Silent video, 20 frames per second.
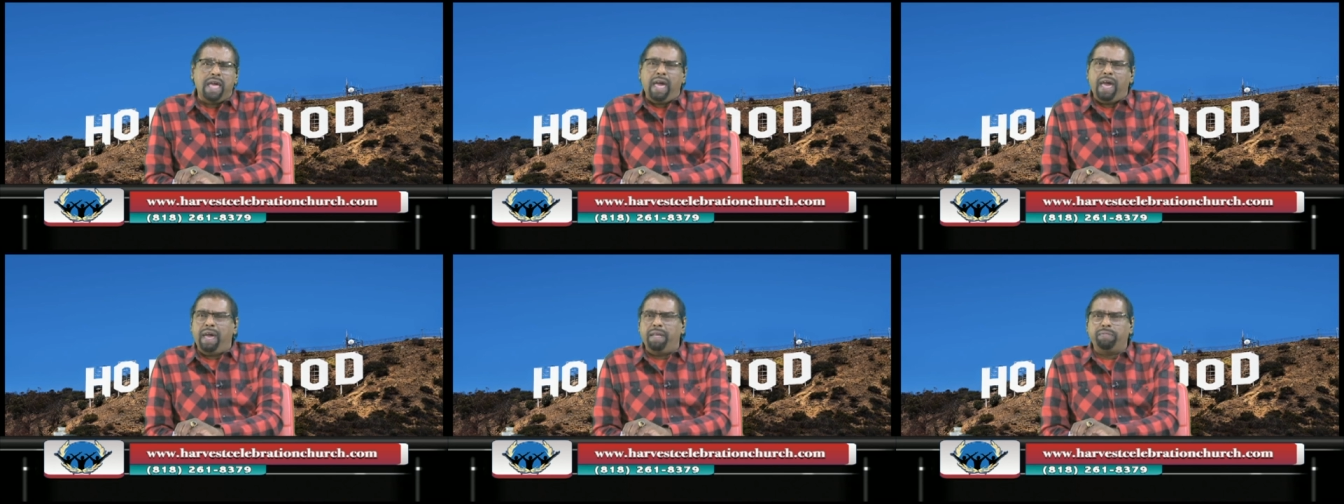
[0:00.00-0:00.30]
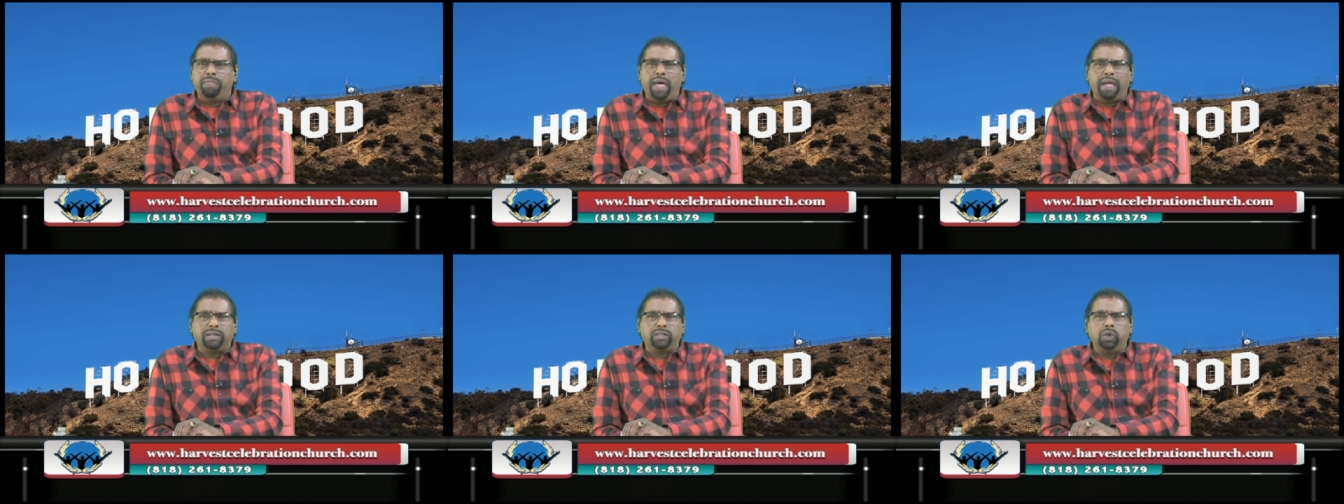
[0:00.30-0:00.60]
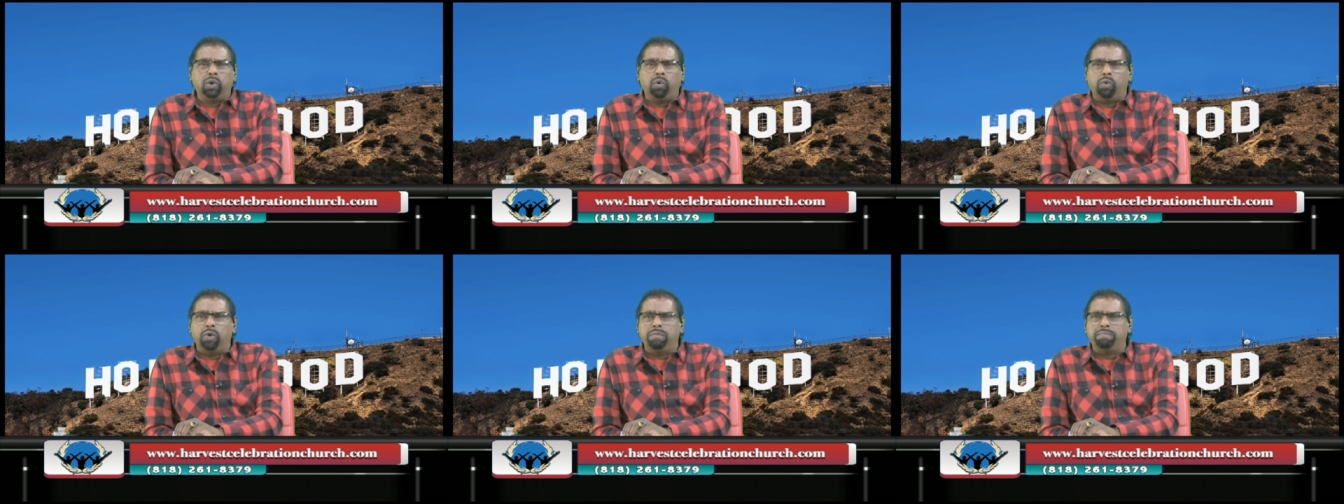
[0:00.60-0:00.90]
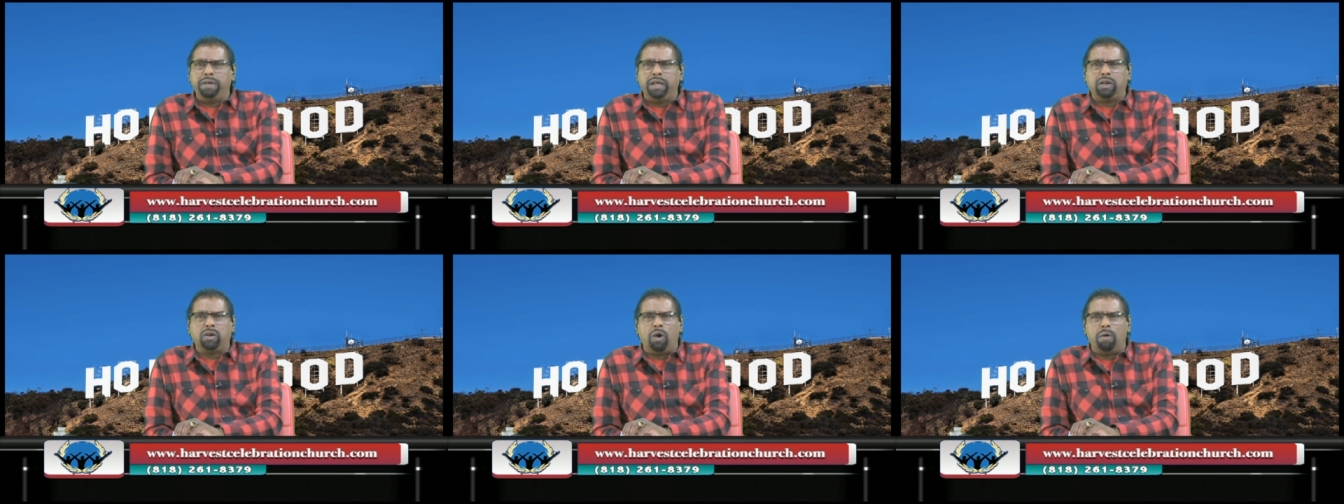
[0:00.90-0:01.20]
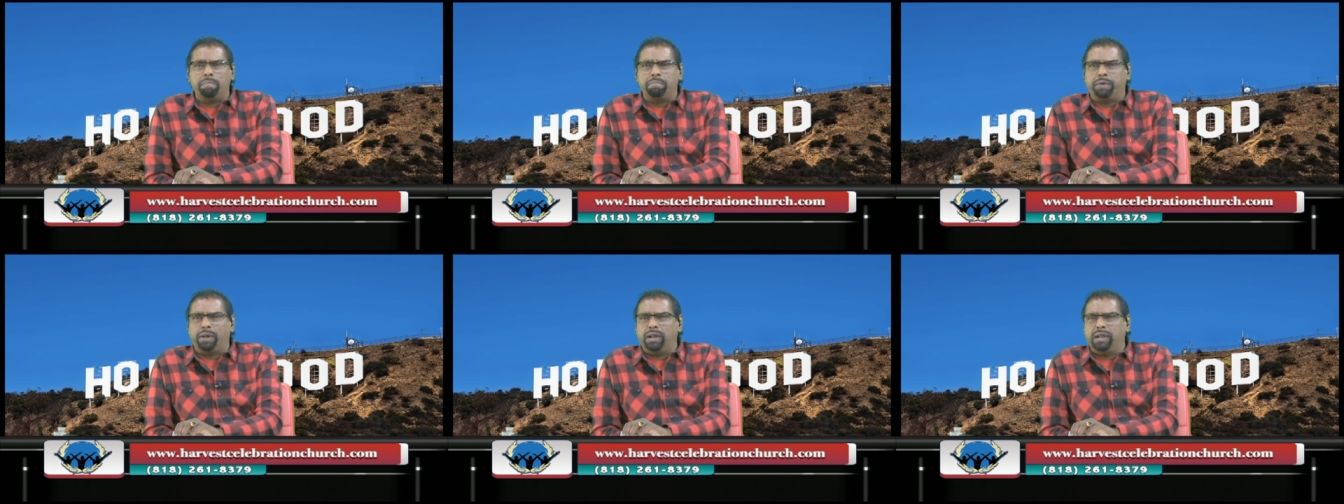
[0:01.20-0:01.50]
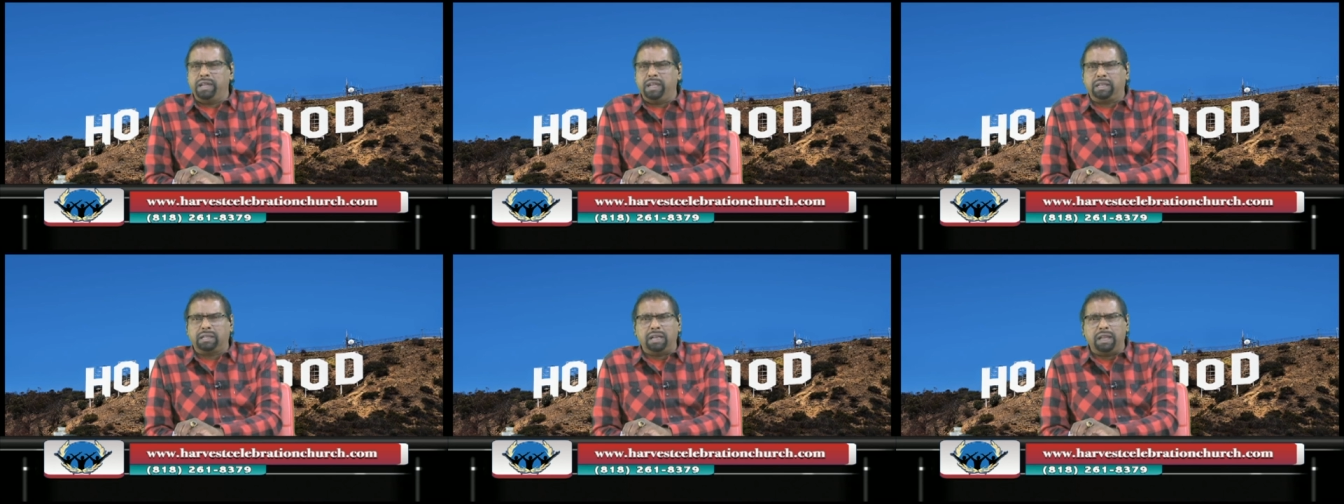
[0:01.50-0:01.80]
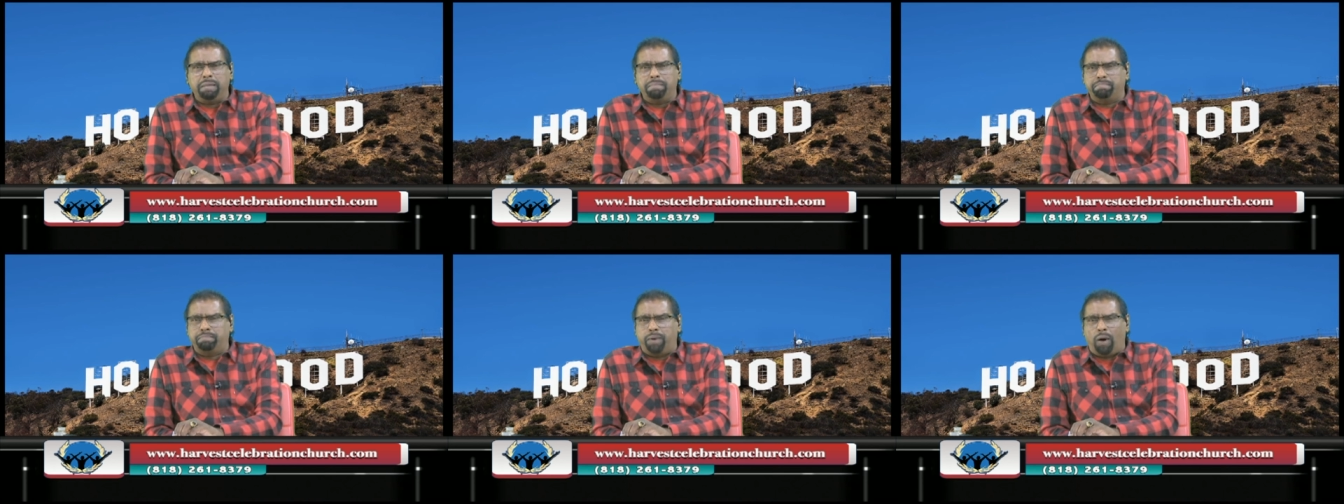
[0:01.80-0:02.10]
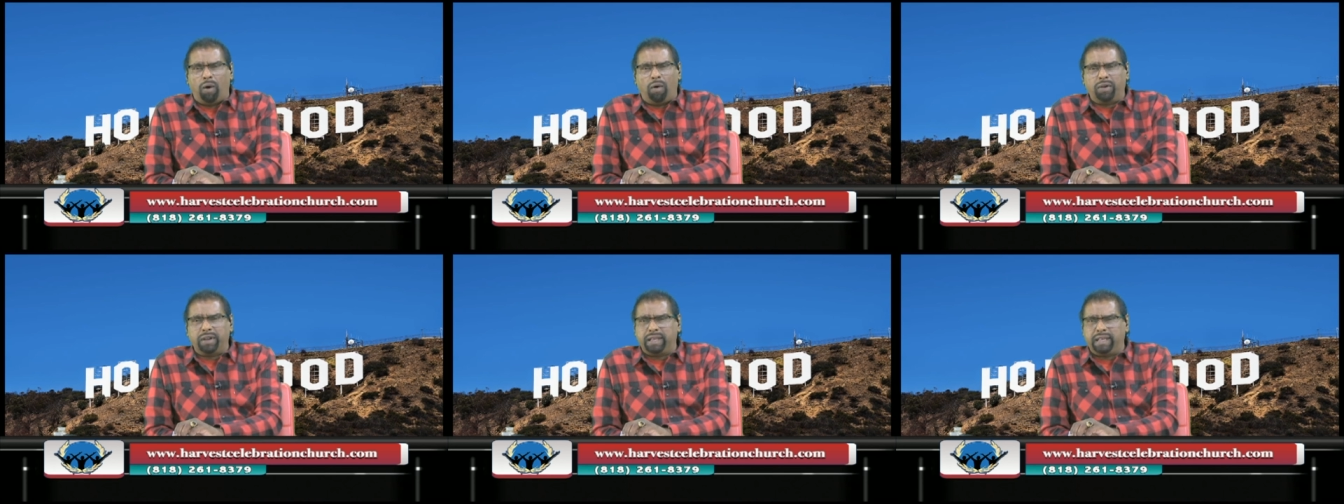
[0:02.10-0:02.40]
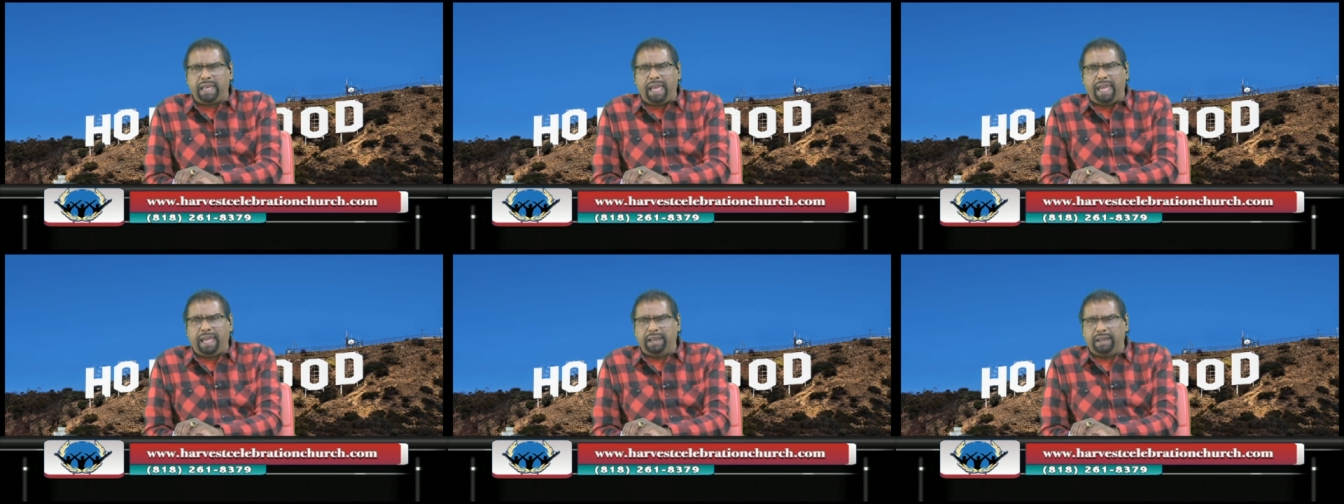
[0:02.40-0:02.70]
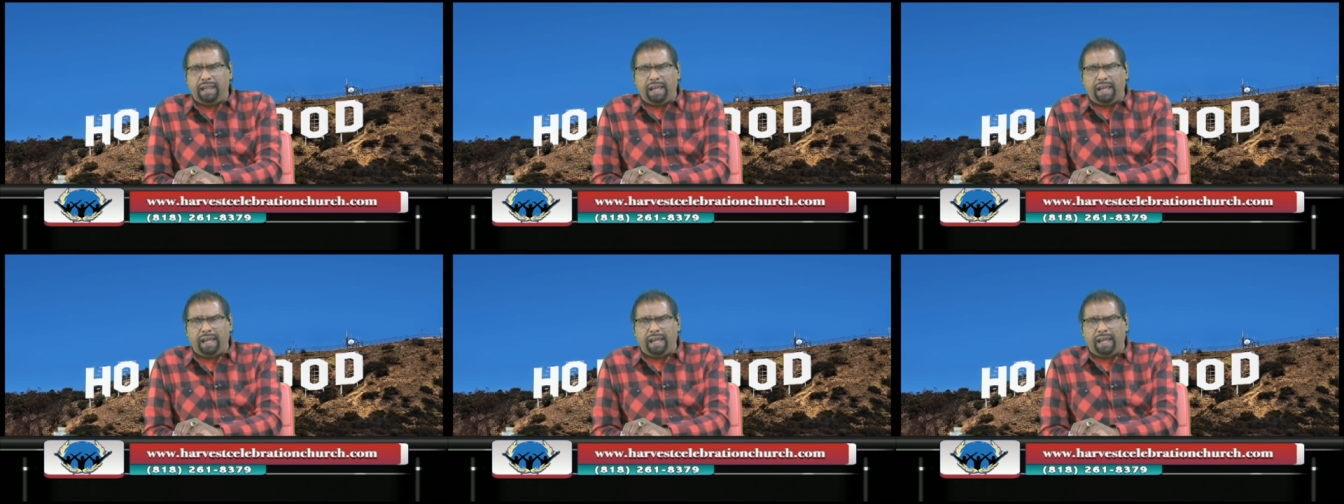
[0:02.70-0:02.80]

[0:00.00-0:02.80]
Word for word: and that you would be completely born again.